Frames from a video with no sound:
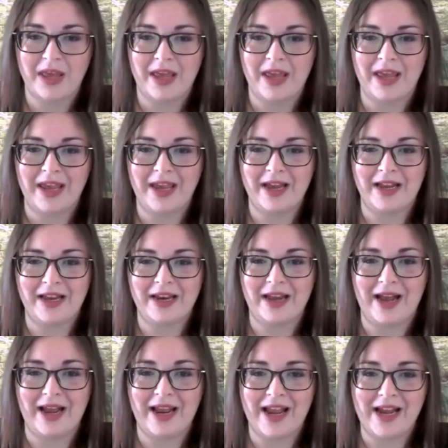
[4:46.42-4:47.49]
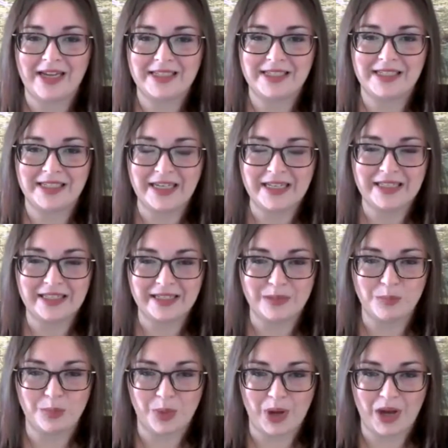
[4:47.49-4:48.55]
and I accidentally
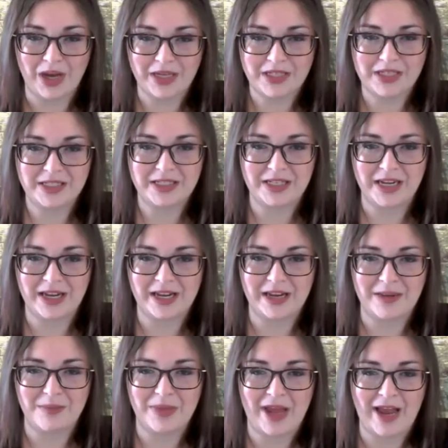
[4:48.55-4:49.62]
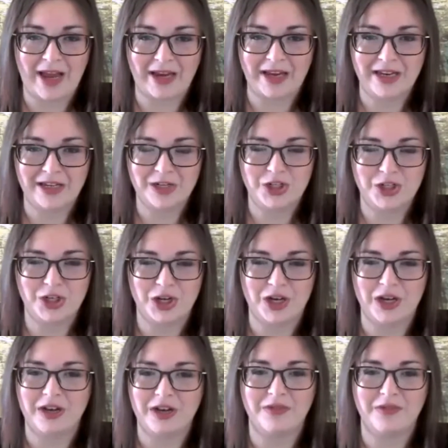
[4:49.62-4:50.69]
bought a package
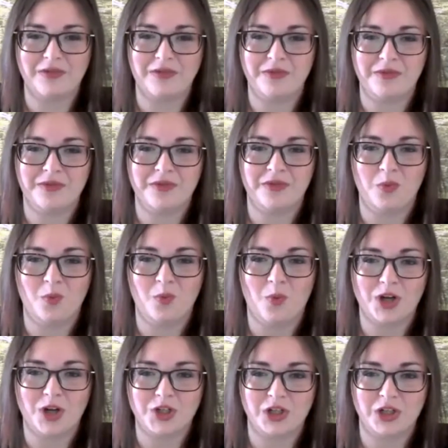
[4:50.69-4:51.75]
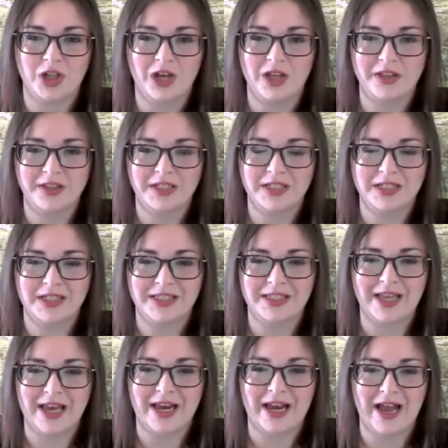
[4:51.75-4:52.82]
of washcloths
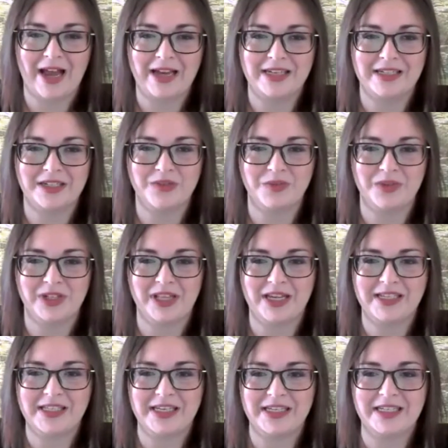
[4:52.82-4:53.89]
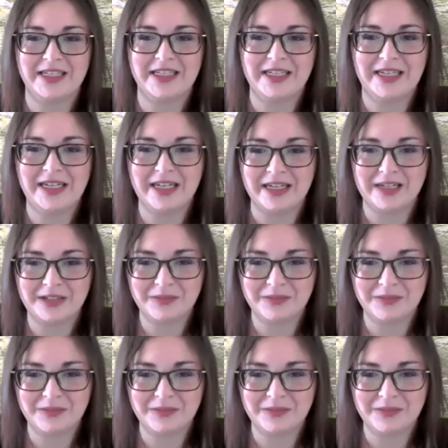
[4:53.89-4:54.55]
that I didn't realize I didn't need.